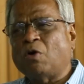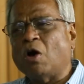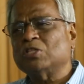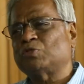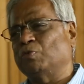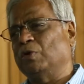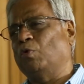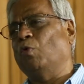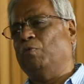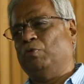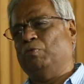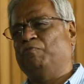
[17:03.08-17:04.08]
cost will
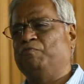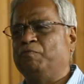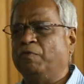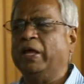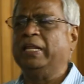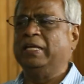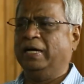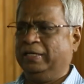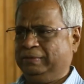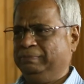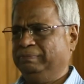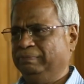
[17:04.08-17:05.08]
go very high.
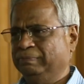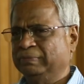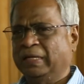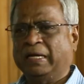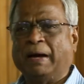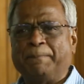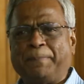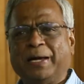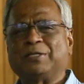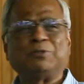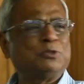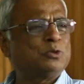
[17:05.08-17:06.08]

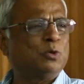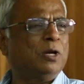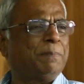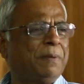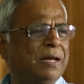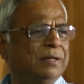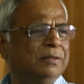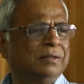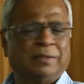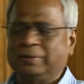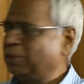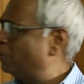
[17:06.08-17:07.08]
Compared to solar panel,
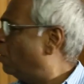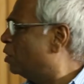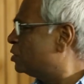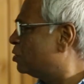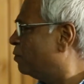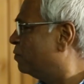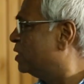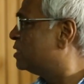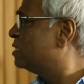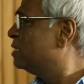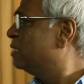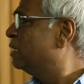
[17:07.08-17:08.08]
the cost of
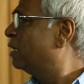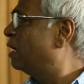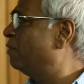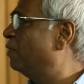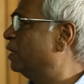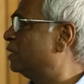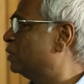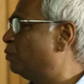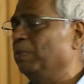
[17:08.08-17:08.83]
this converters